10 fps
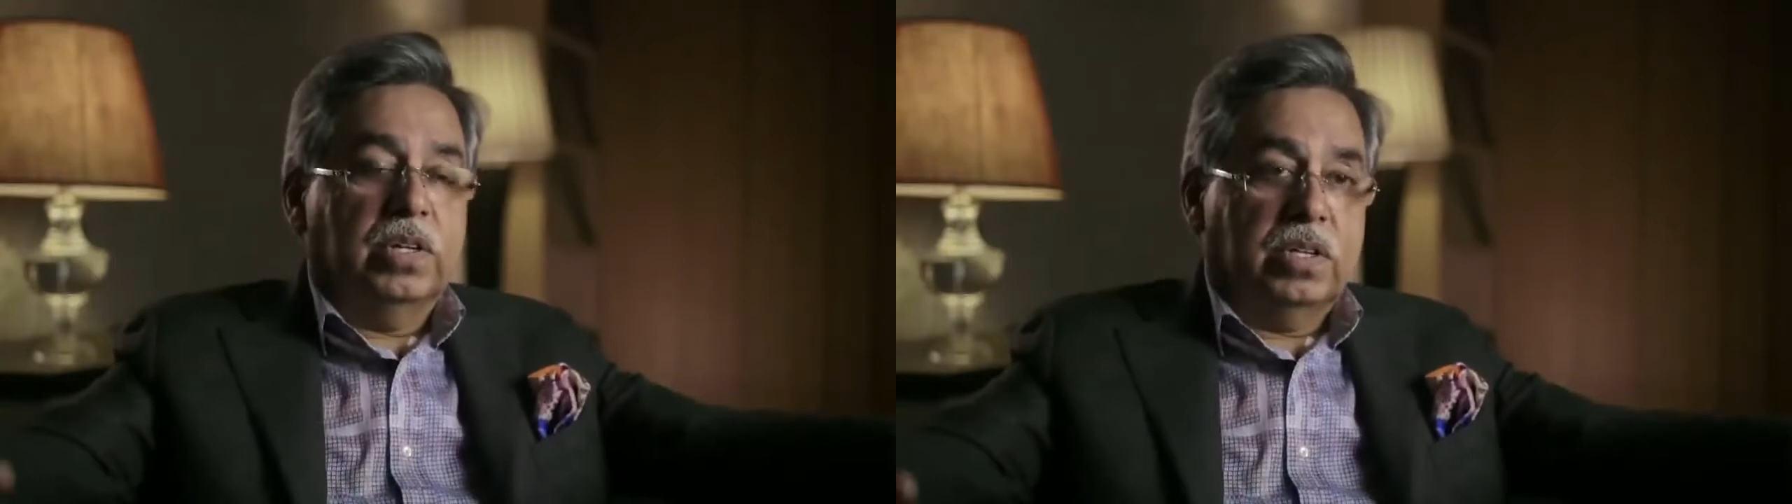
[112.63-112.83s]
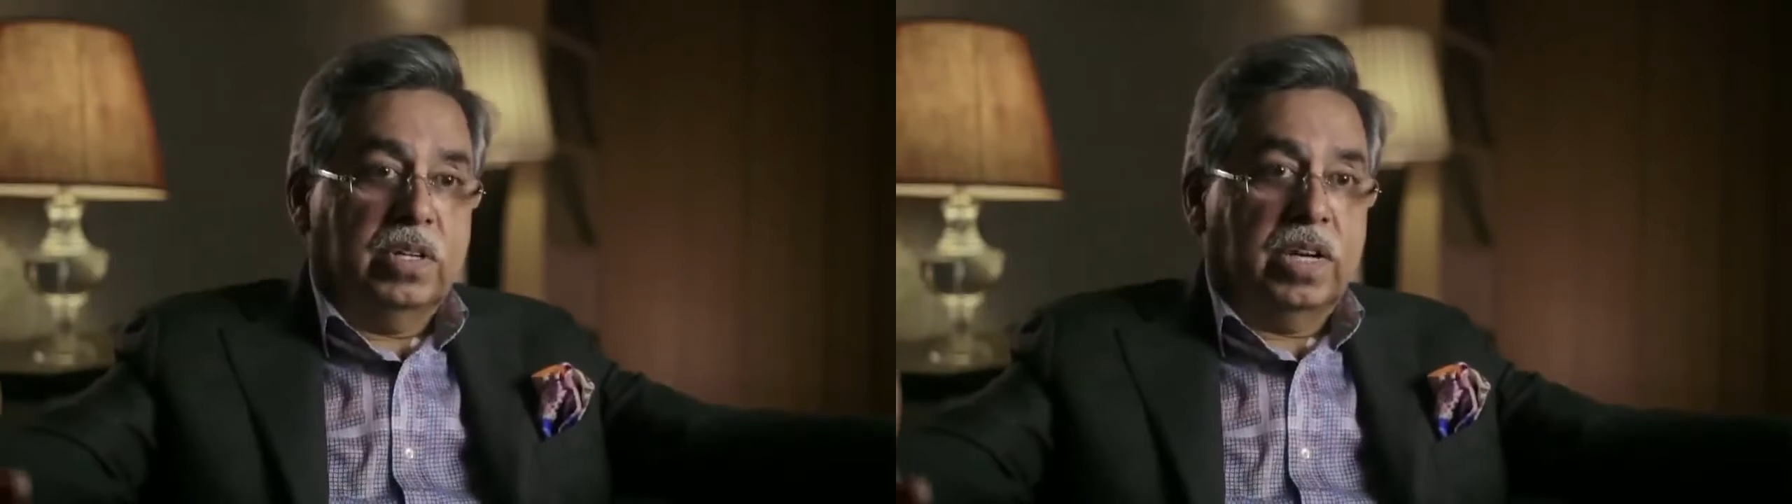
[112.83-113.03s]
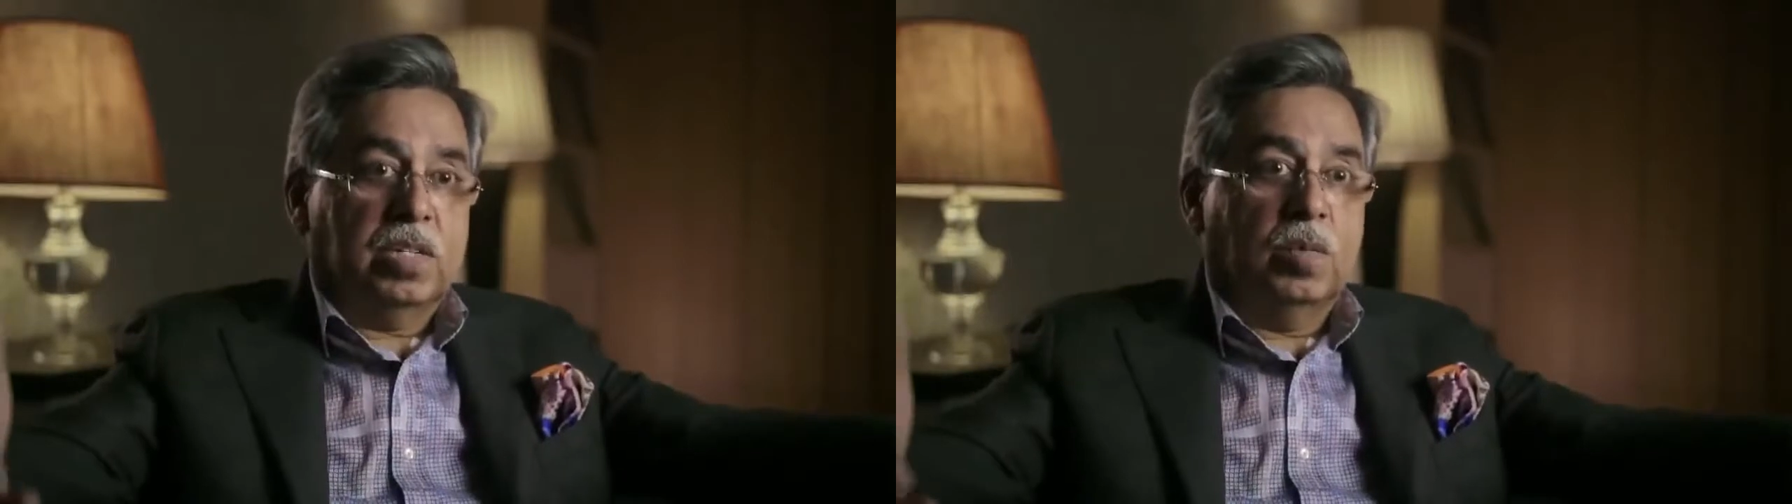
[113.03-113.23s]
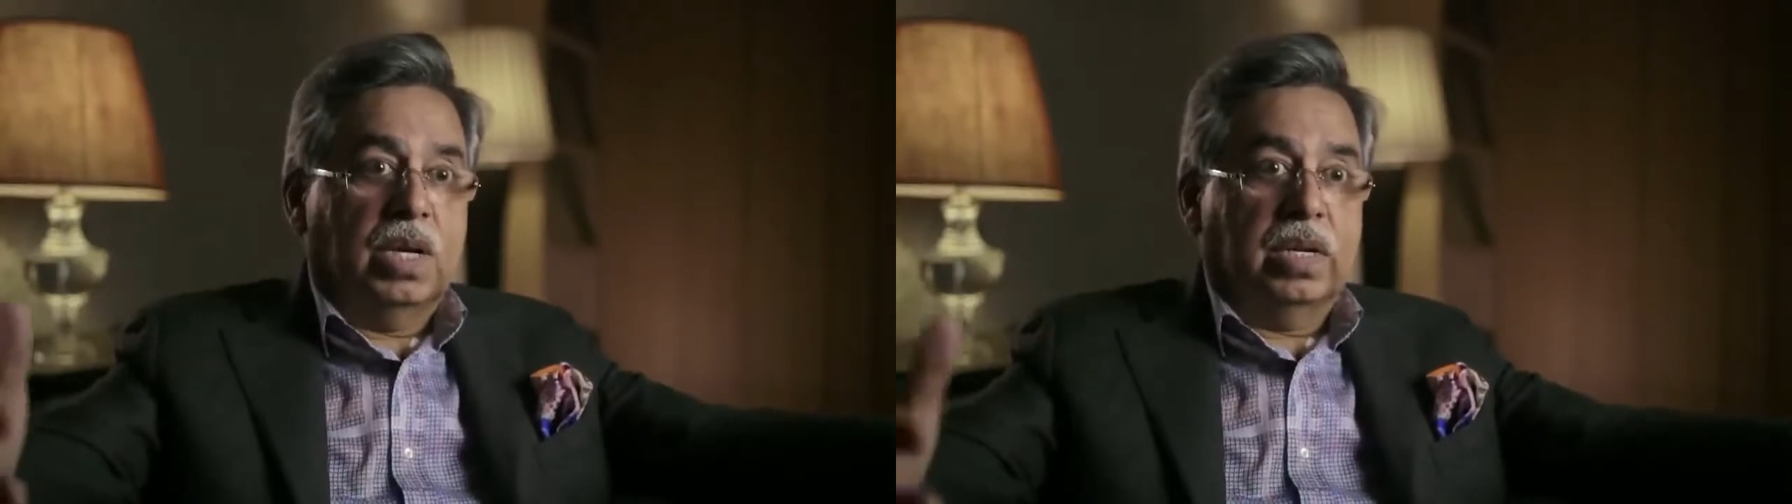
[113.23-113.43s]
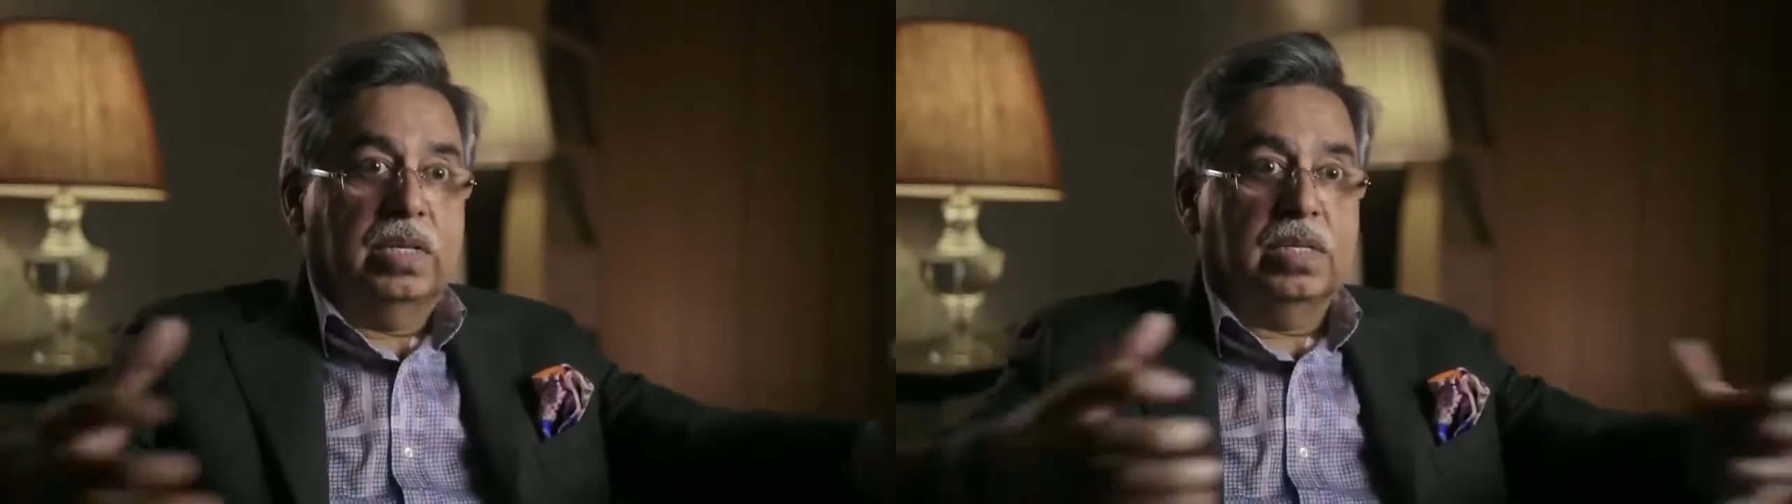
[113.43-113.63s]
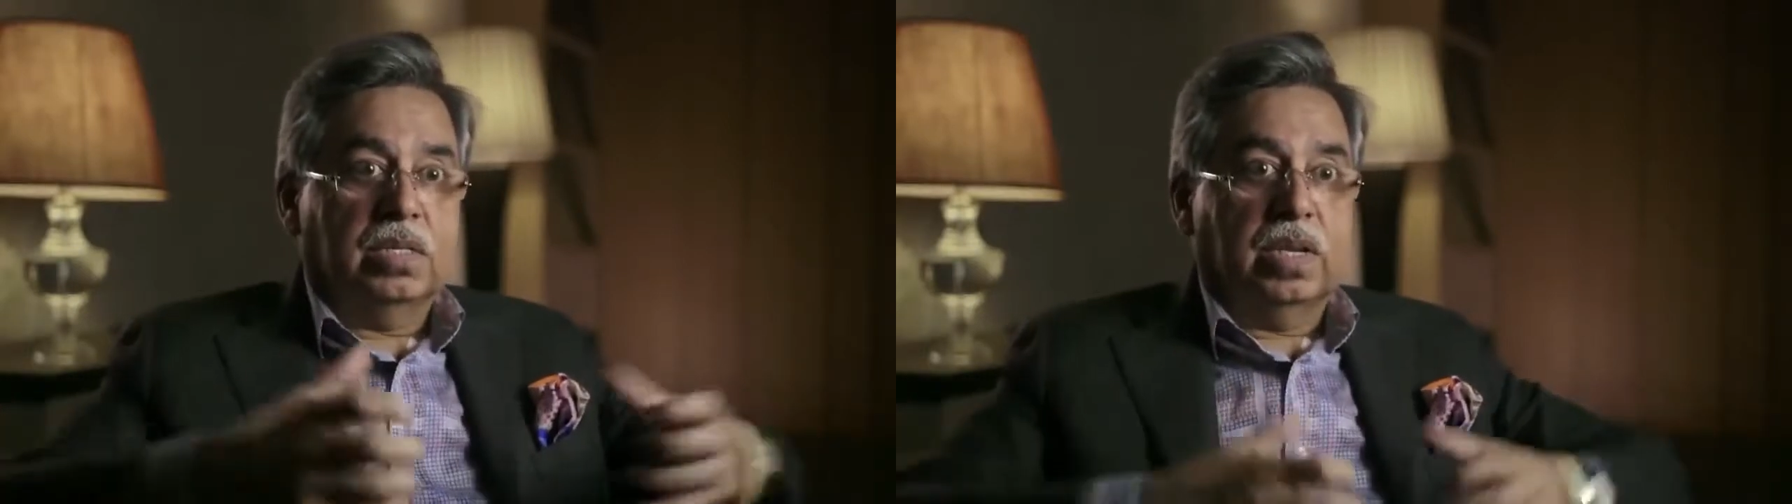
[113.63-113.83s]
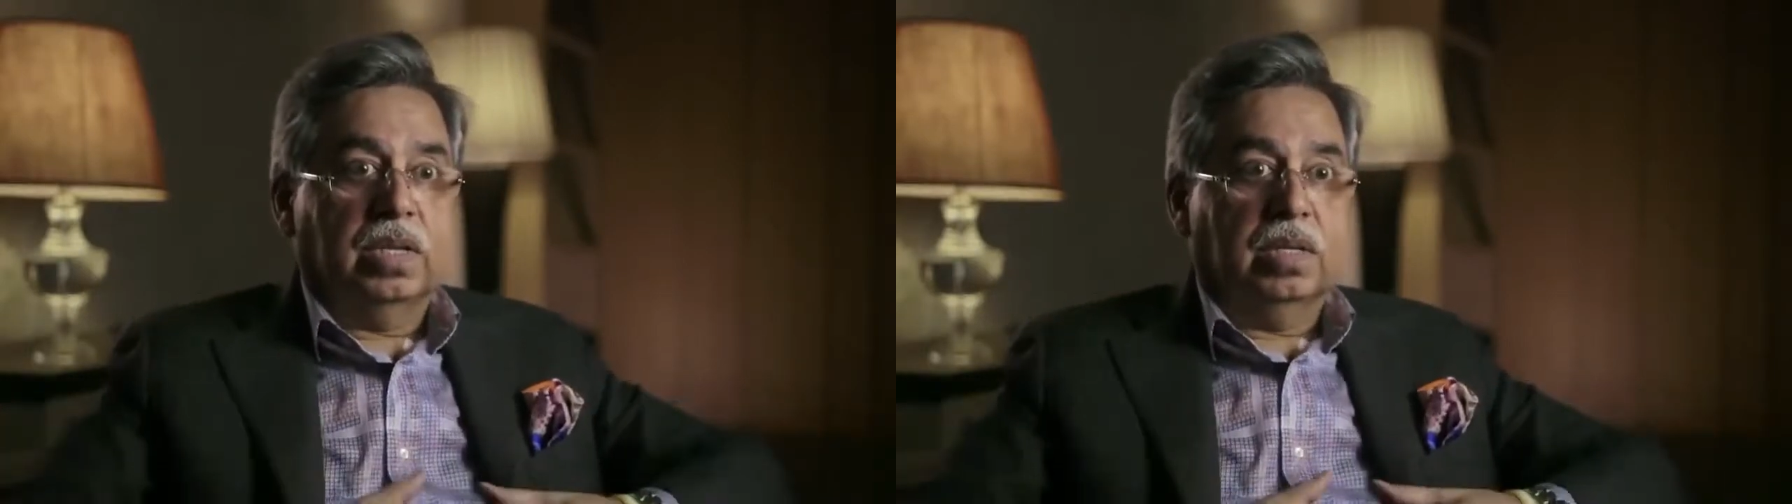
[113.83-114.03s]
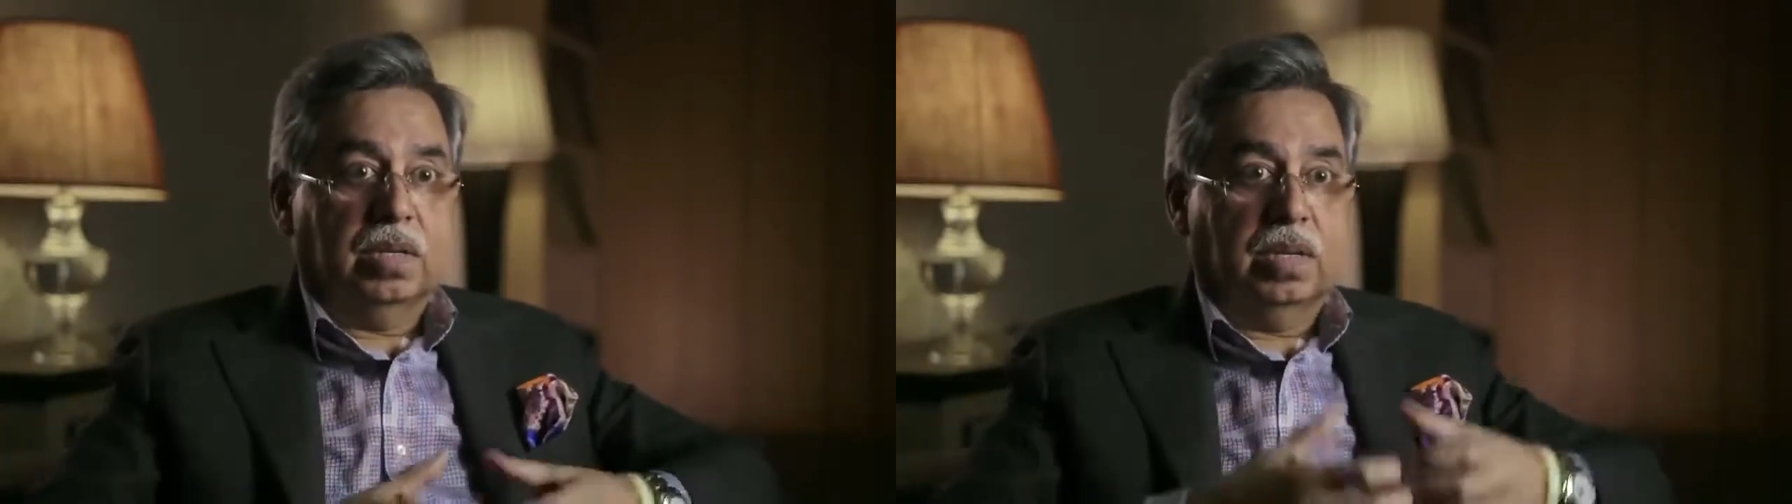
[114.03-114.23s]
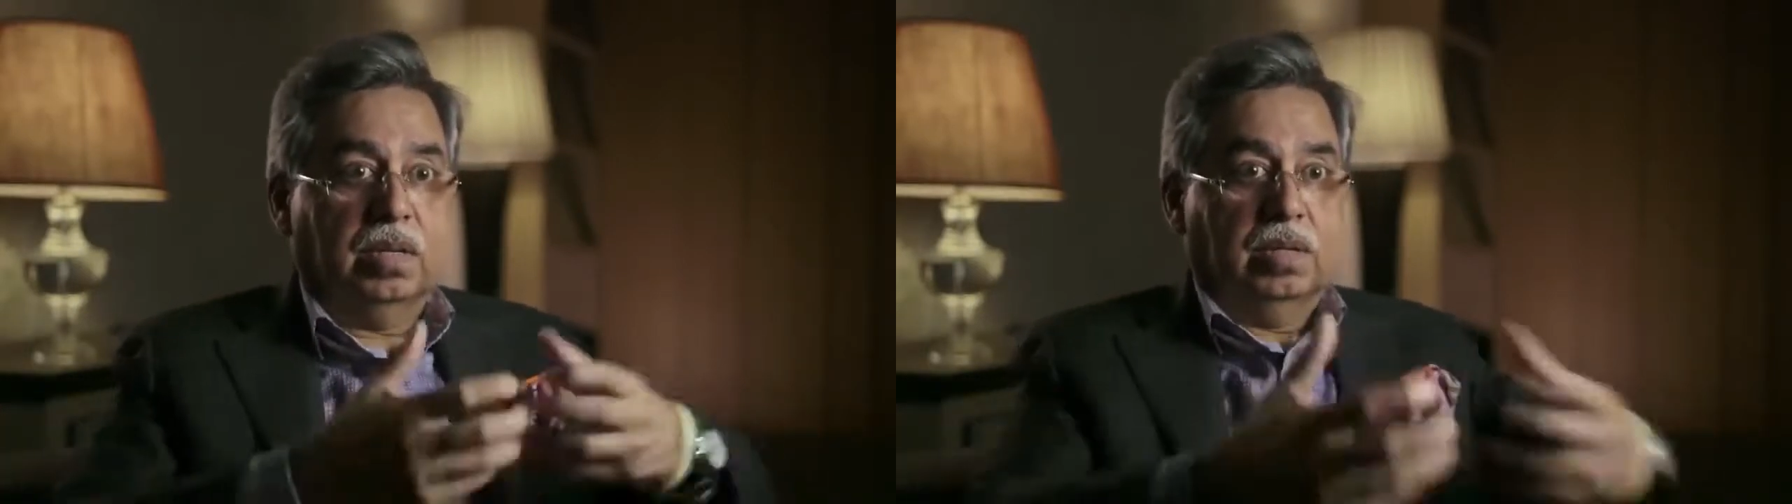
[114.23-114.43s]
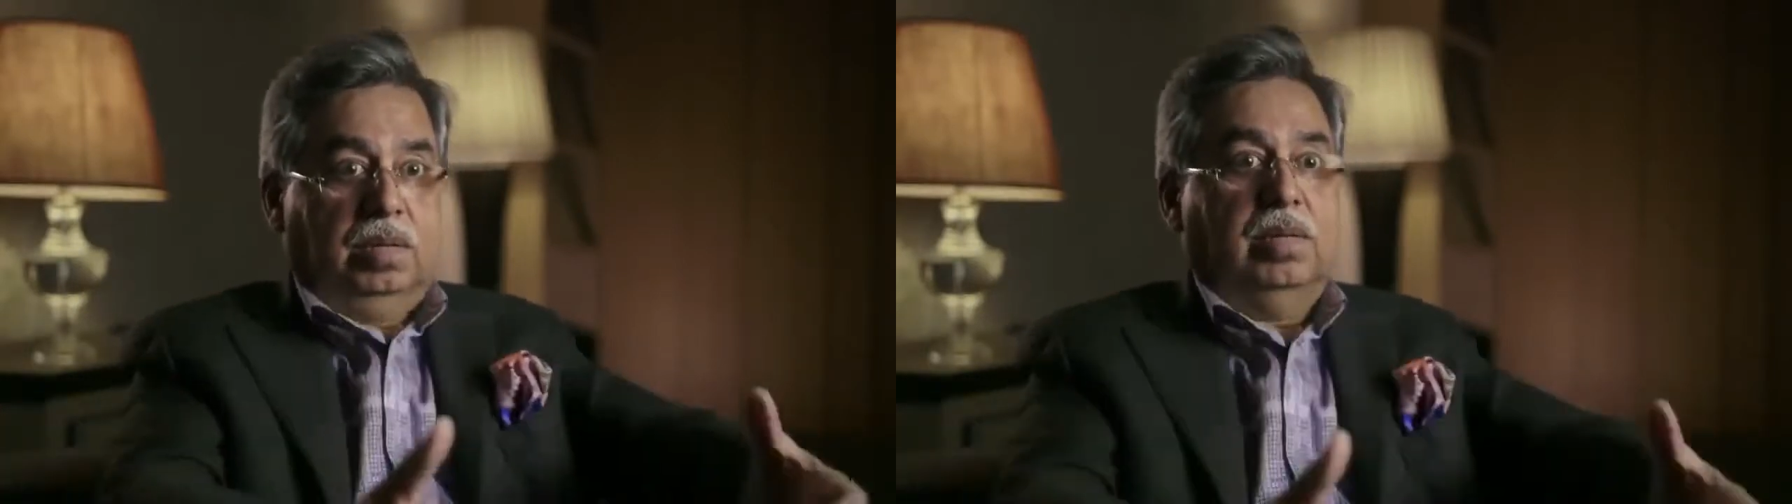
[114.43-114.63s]
international market saying,
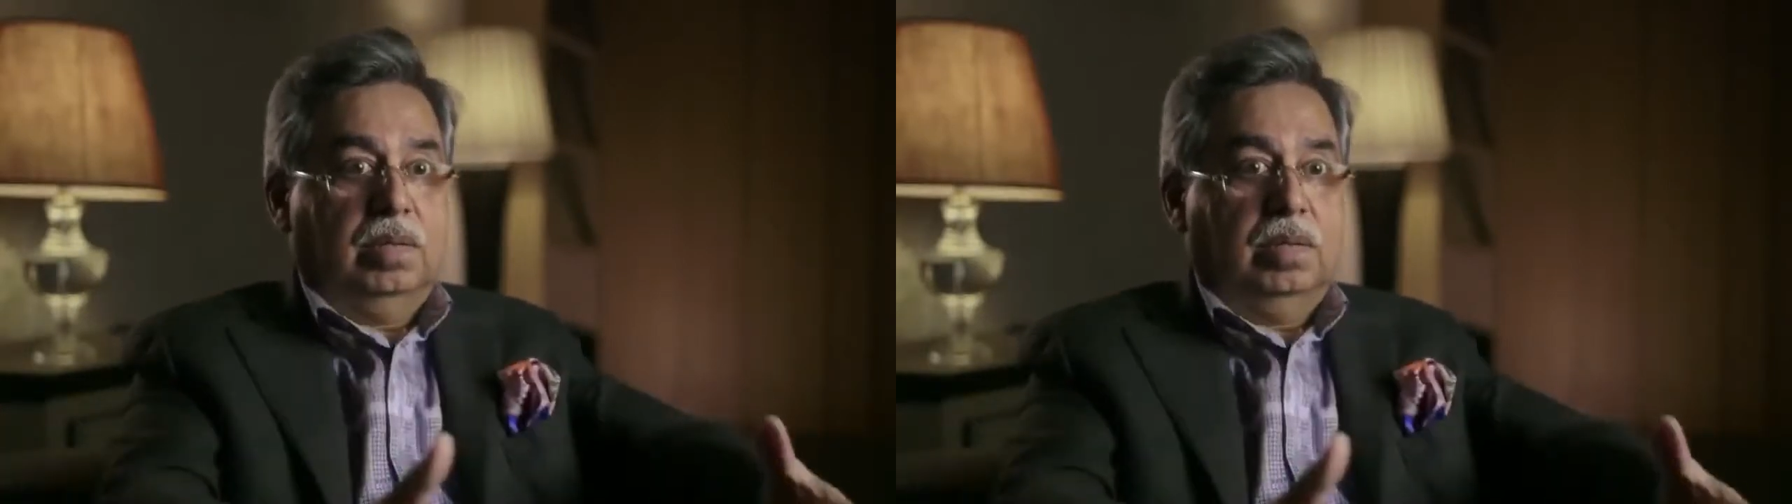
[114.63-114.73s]
here